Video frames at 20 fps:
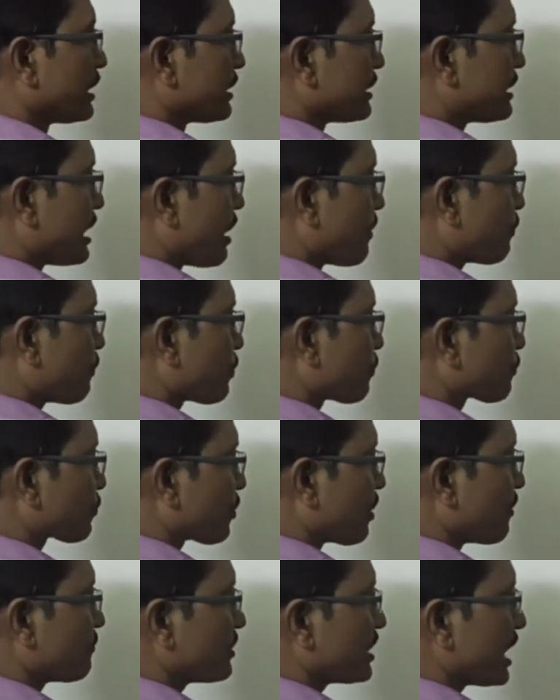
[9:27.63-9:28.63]
Therefore
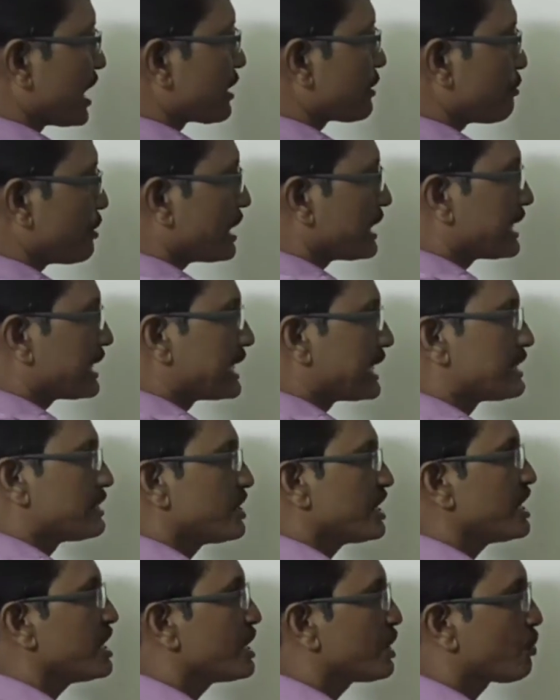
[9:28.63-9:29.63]
from there you will get
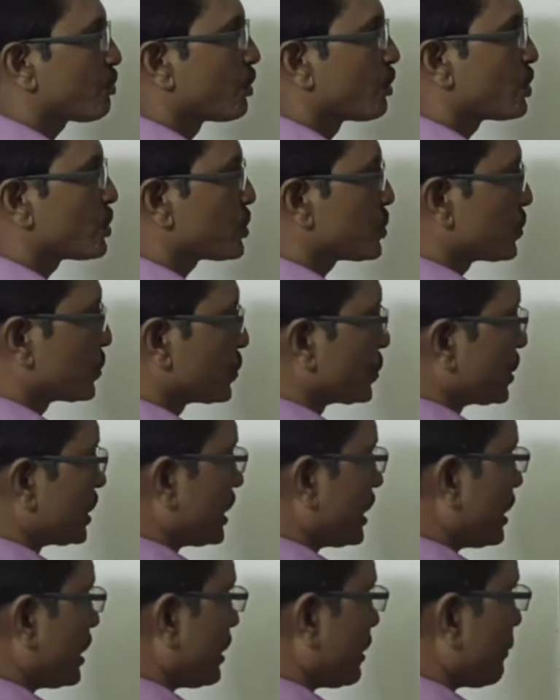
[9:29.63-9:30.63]
d equal
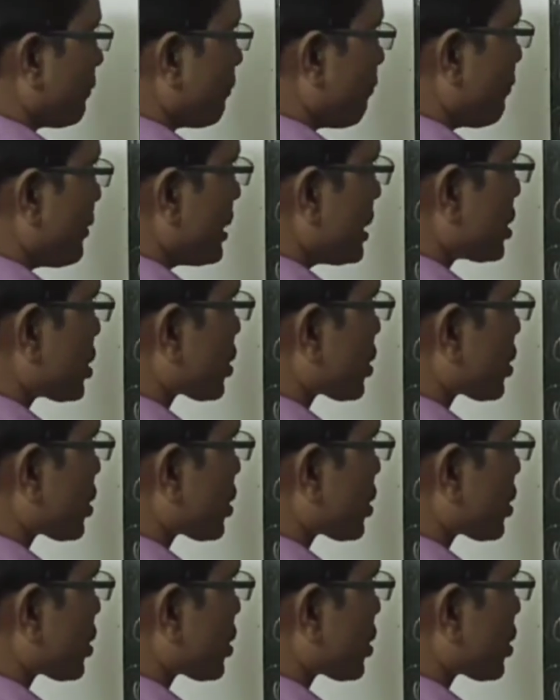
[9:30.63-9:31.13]
to b